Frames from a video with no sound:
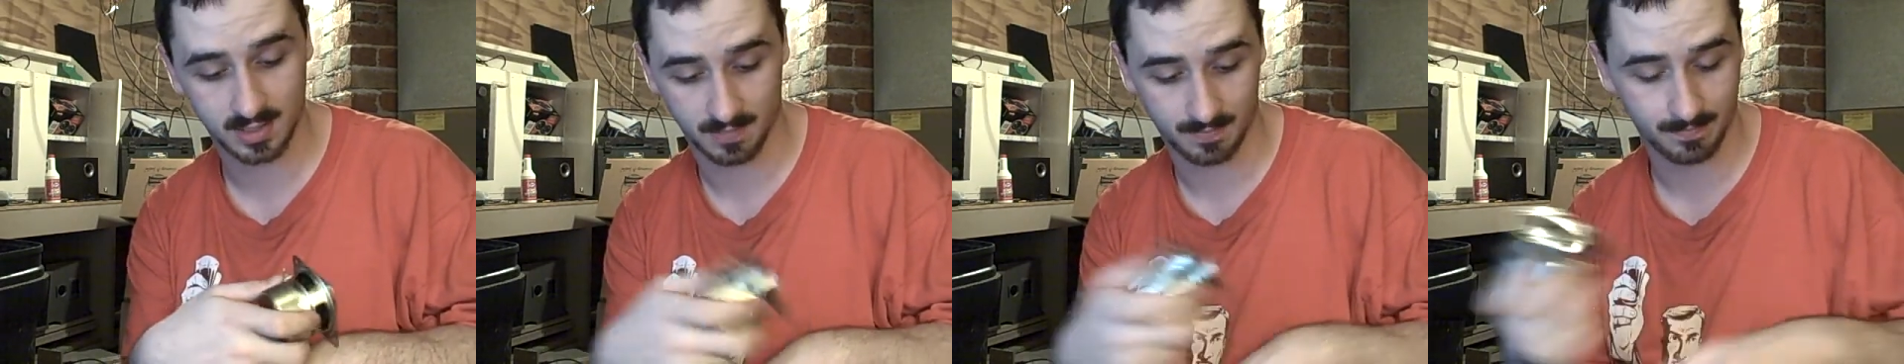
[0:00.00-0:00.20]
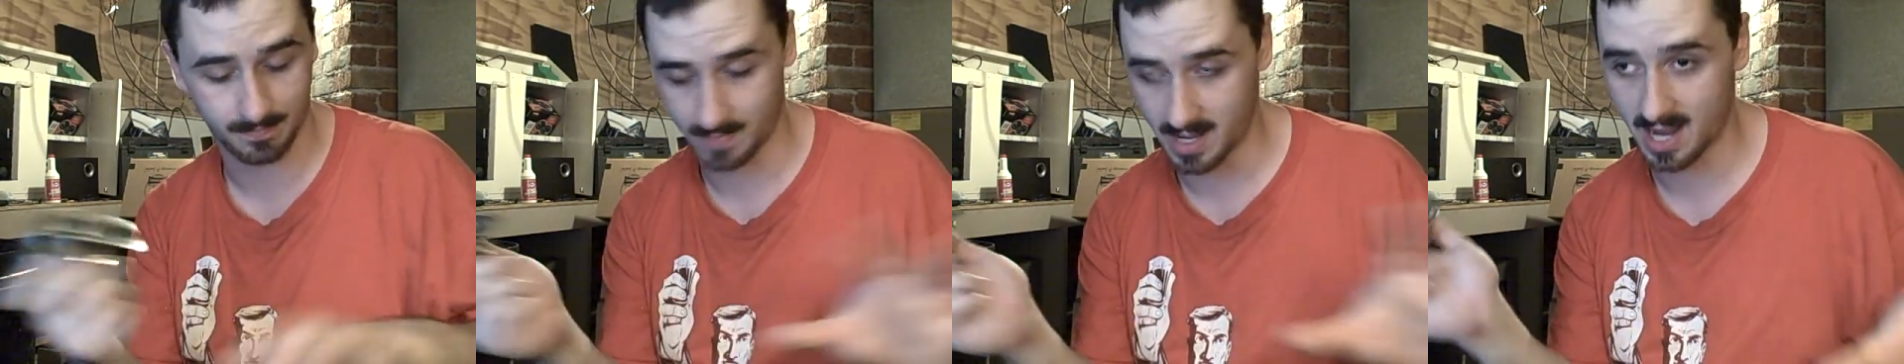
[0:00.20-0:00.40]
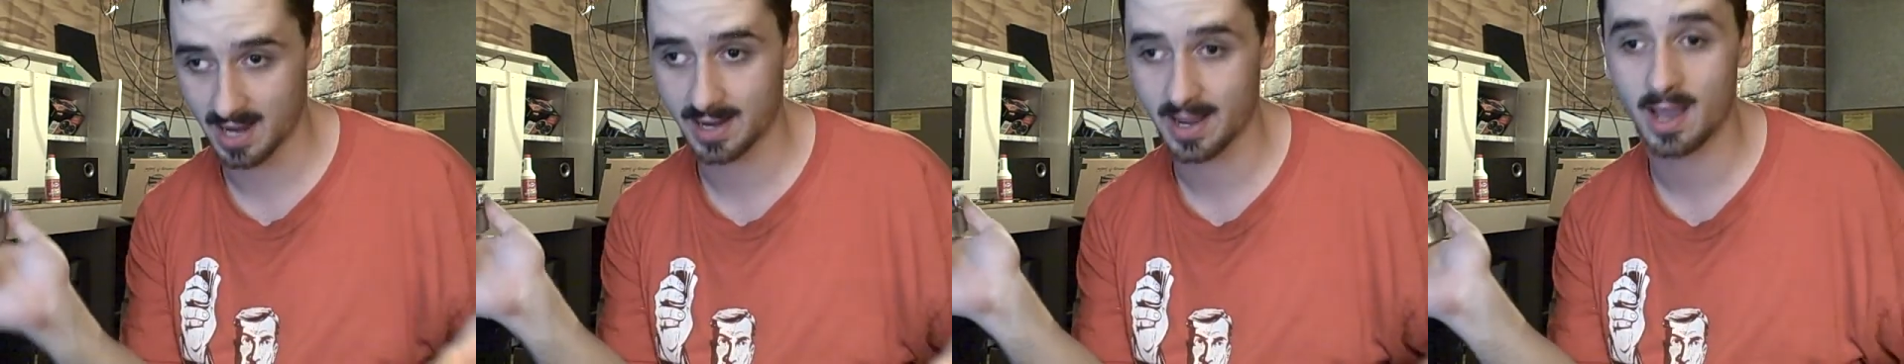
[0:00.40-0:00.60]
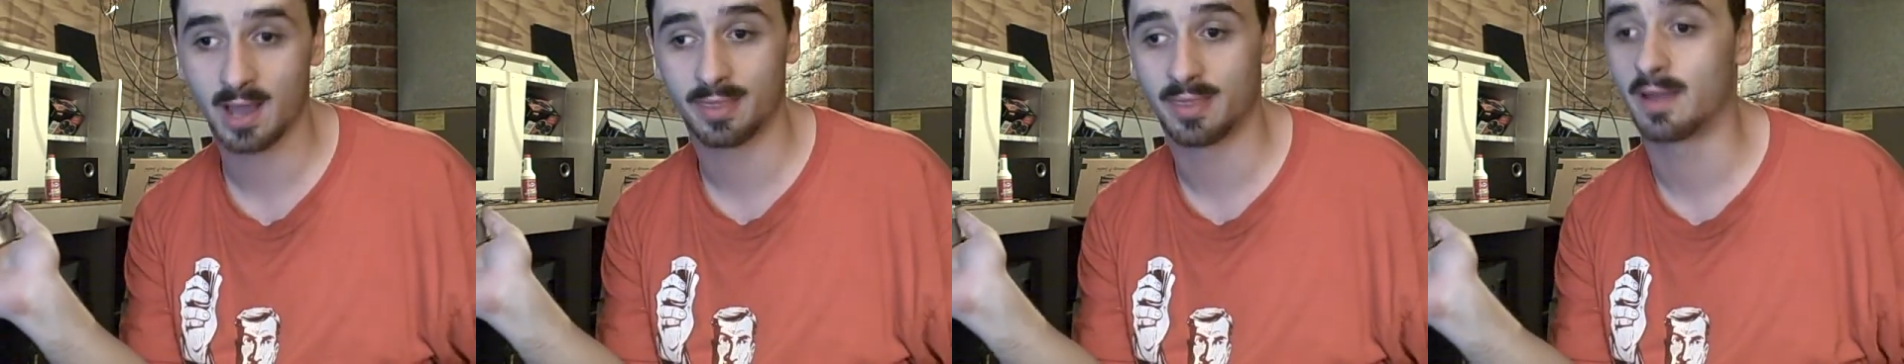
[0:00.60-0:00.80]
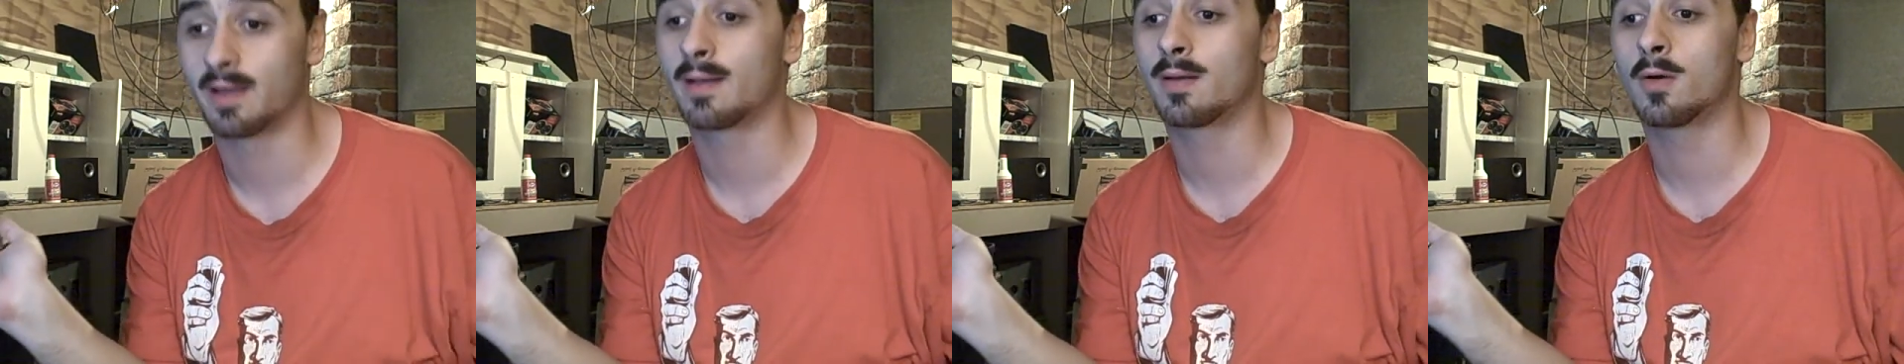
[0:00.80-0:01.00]
and by God,
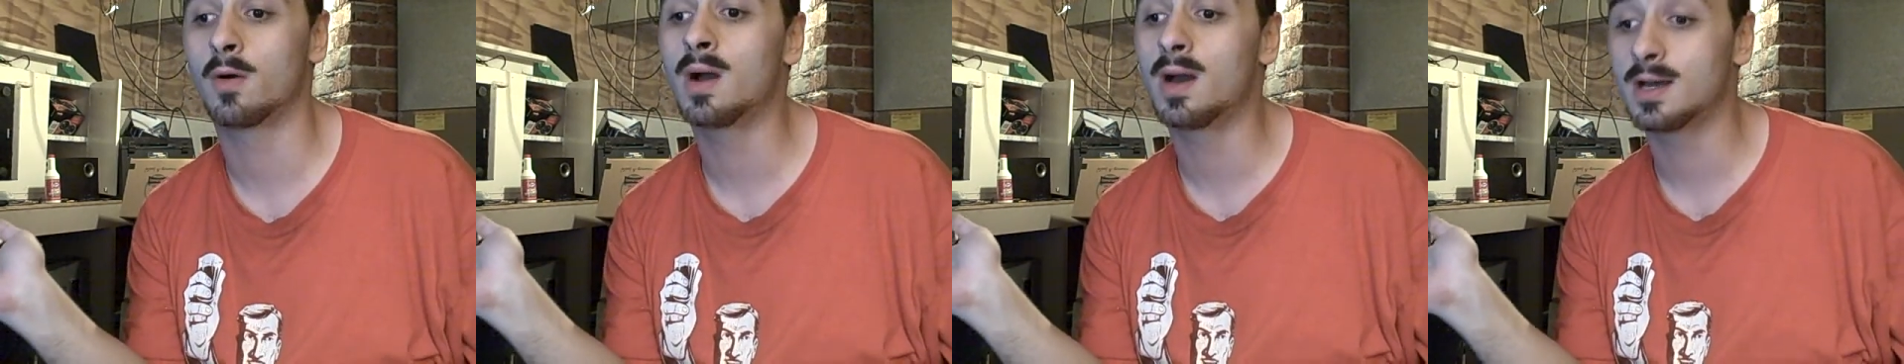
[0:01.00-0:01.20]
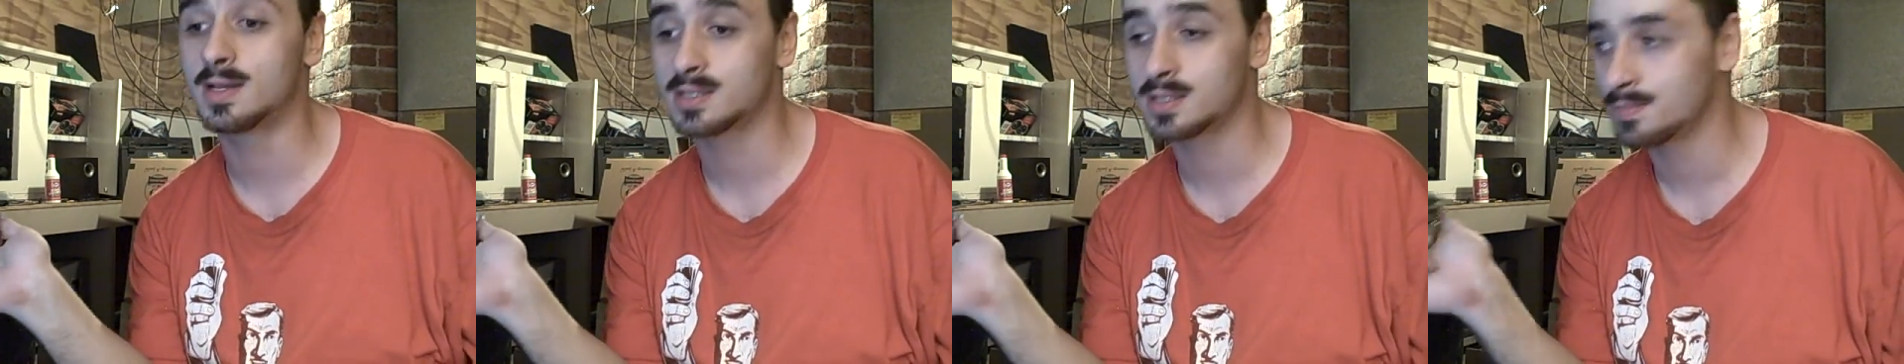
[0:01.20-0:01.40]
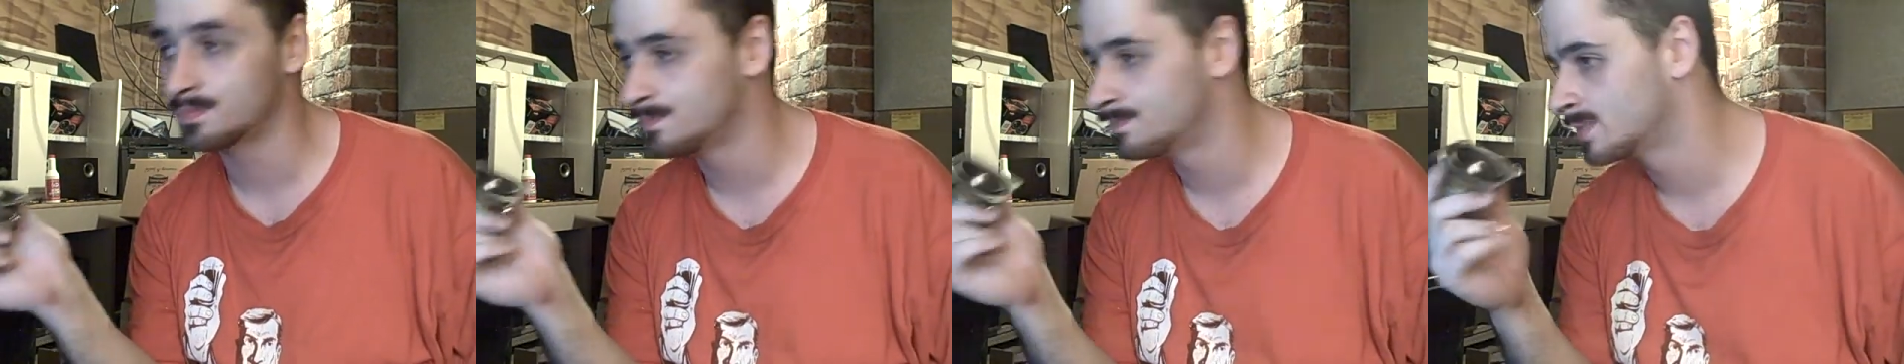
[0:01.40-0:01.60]
there it was